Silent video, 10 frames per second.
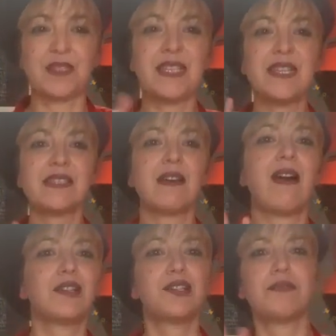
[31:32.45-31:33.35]
These
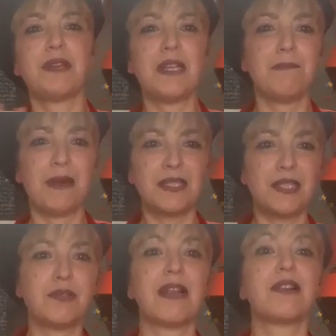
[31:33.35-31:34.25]
are 3
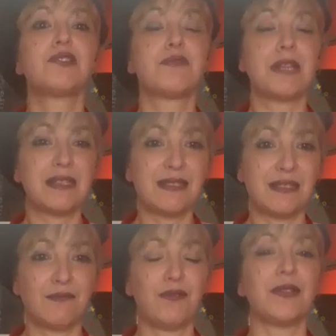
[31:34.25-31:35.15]
particular
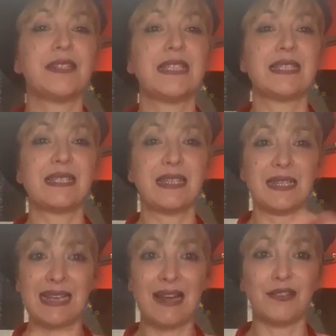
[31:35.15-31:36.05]
tricks for this
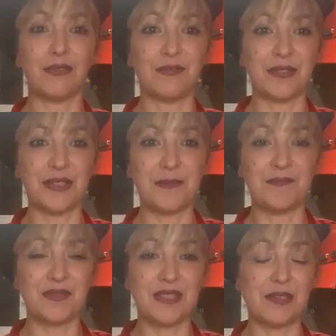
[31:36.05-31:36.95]
kind
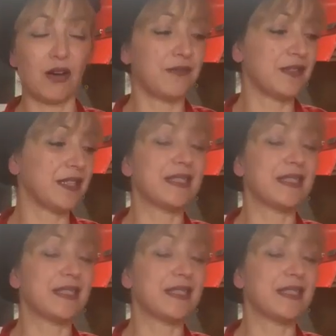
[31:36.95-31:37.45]
of